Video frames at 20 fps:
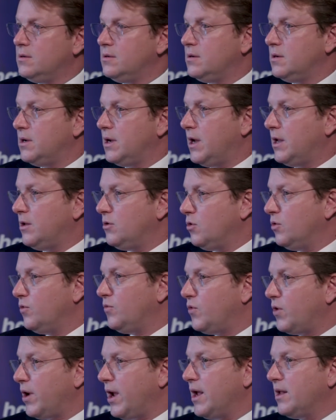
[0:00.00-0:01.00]
And don't
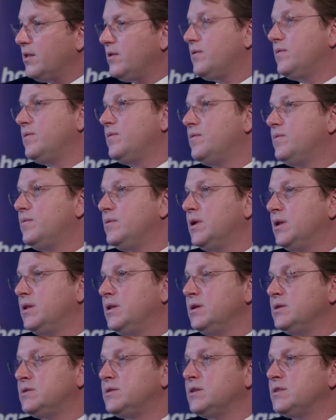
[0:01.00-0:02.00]
forget that
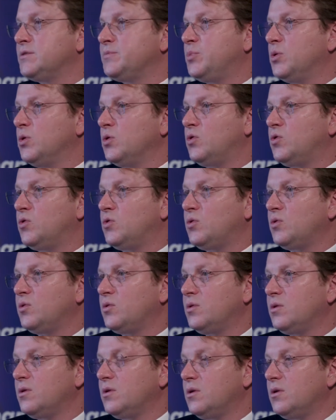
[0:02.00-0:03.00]
this has put,
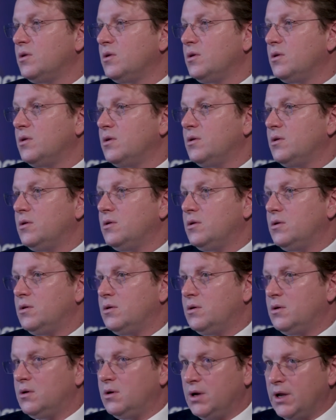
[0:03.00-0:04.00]

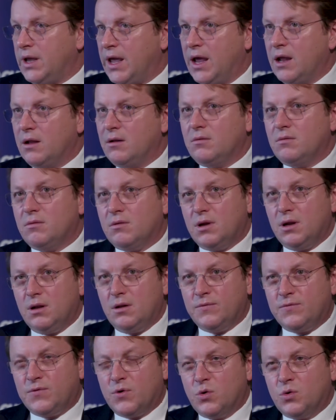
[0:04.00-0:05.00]
again, in the
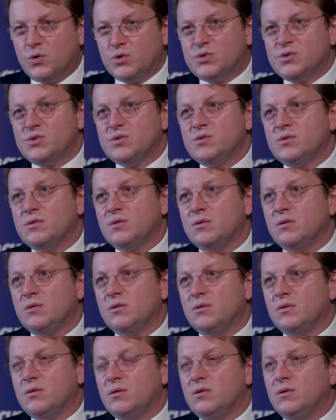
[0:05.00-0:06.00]
focus,
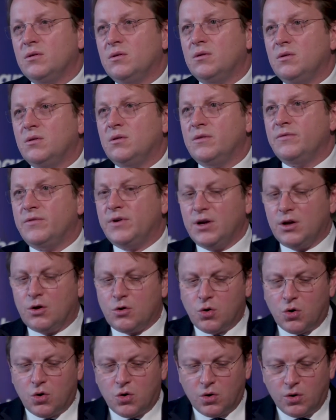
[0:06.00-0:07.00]
the very
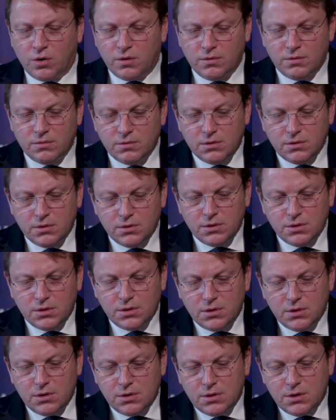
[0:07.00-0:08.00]
core
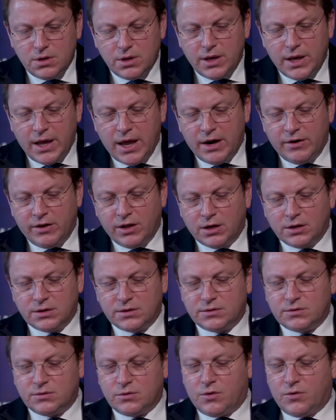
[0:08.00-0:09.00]

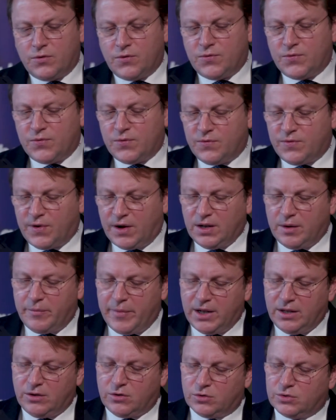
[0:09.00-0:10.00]
areas of
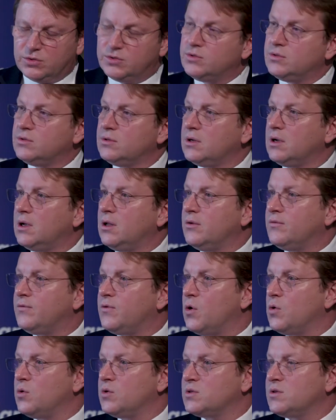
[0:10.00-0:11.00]
fundamentals in the
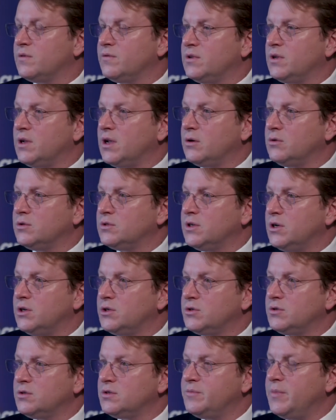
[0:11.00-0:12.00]
focus of the
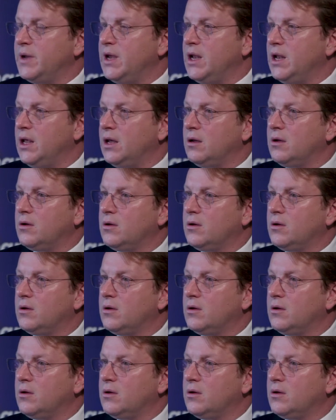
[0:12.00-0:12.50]
negotiations, meaning